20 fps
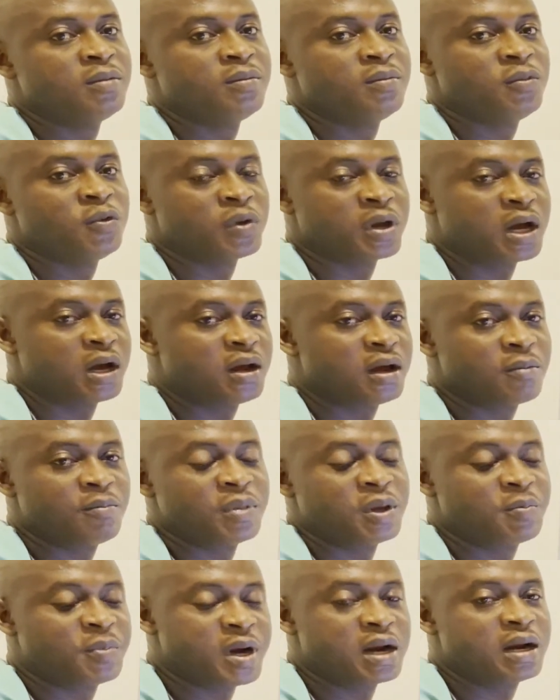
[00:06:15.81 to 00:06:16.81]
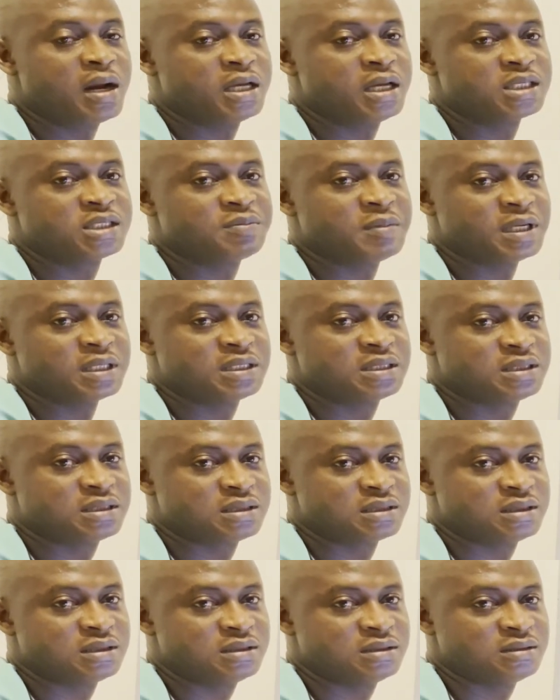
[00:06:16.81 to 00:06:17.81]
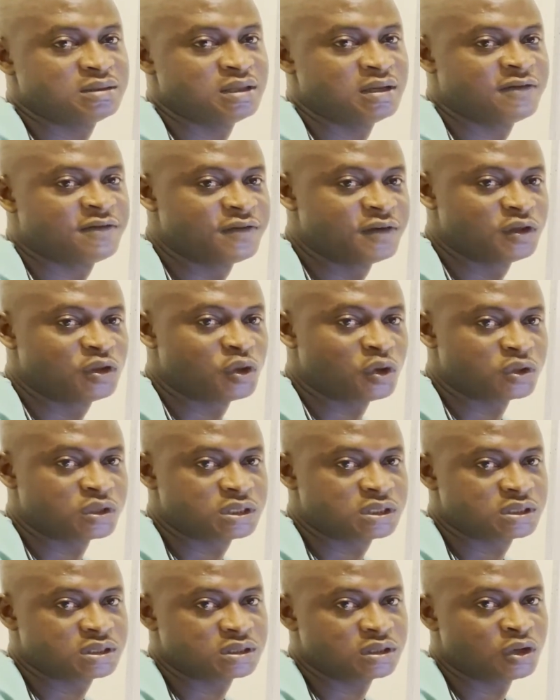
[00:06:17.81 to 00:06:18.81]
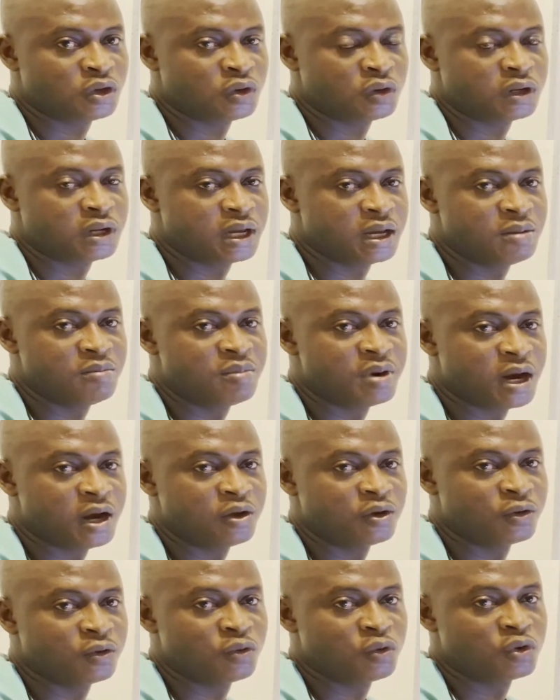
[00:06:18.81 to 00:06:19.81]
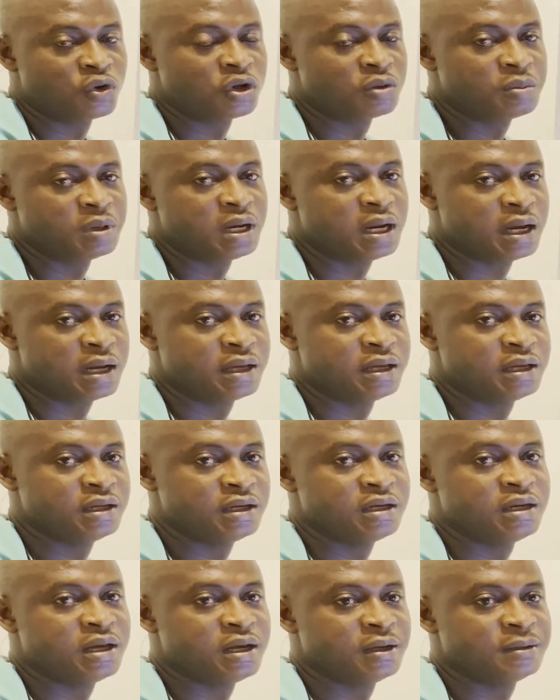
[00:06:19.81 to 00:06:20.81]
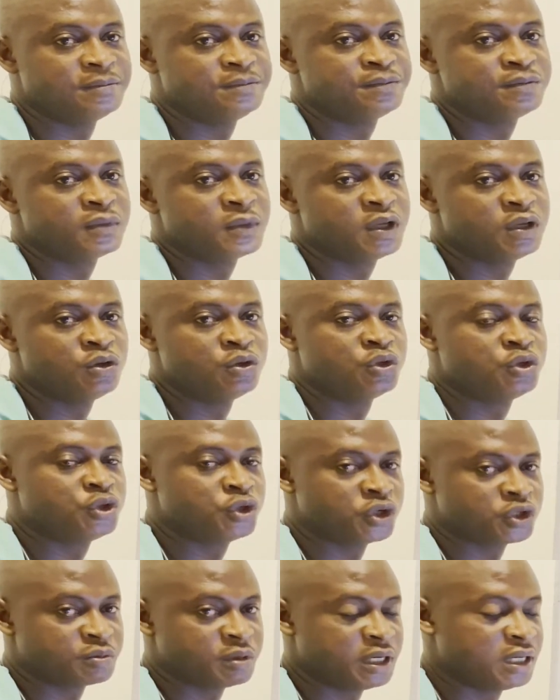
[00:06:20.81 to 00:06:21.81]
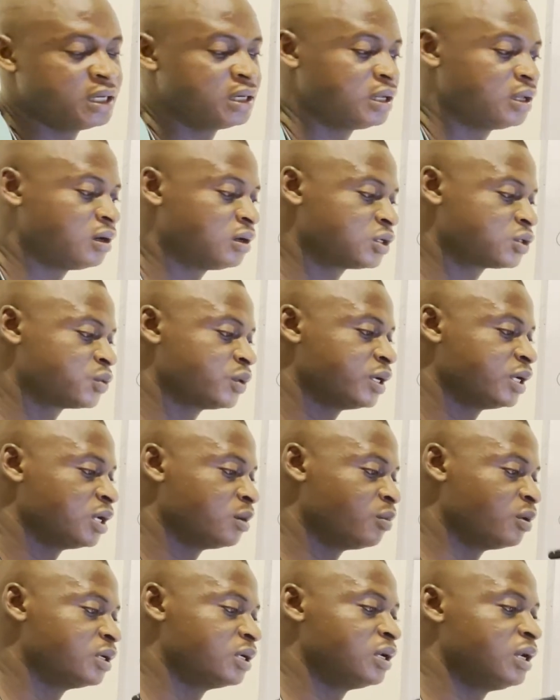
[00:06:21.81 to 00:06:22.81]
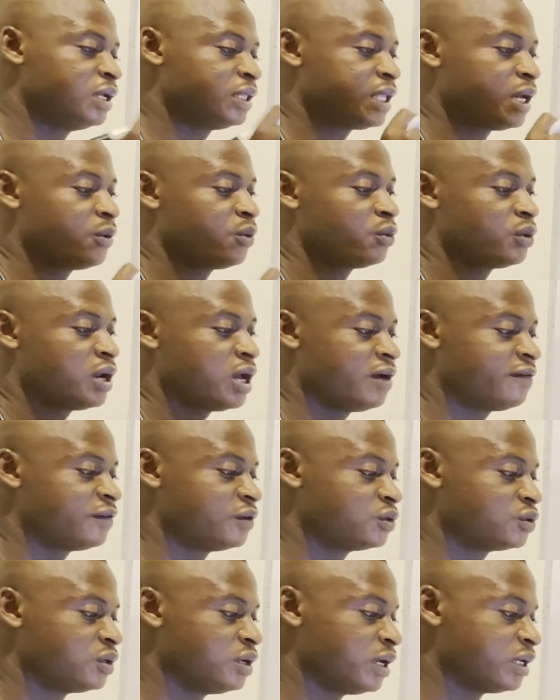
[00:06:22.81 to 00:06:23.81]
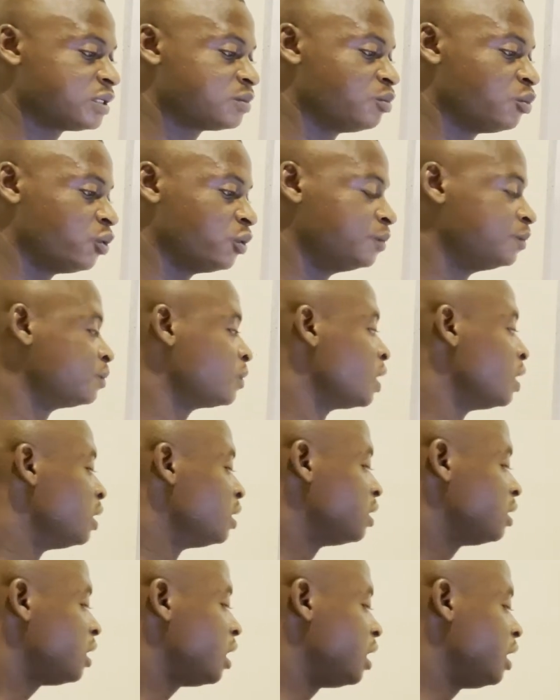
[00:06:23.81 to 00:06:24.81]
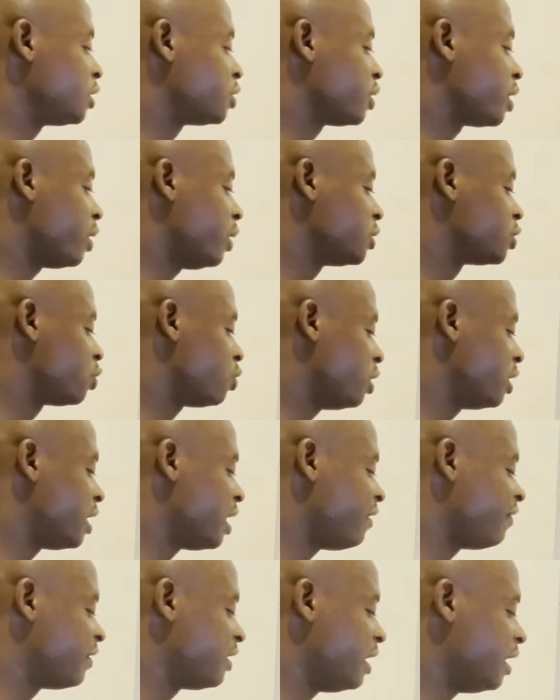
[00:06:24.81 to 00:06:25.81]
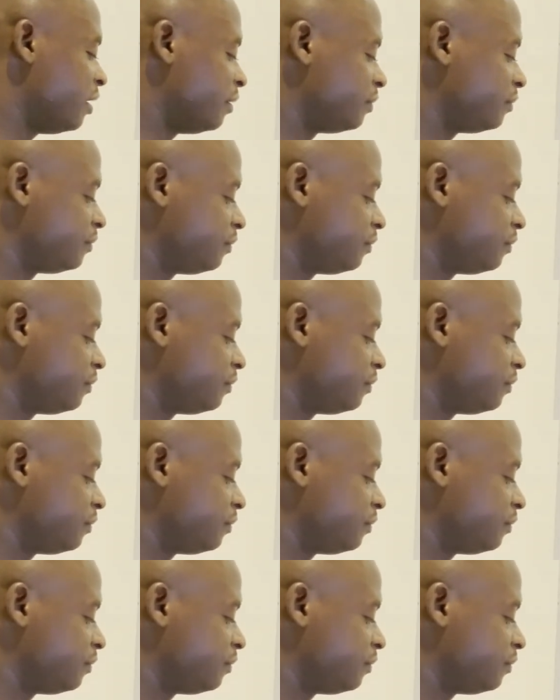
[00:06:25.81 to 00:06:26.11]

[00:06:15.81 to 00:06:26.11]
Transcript: you can be pregnant, but the fetus or the embryo will not be lying in the uterus, but then elsewhere in the body. Later we will dive into that more. Now let's look at what we call gravida.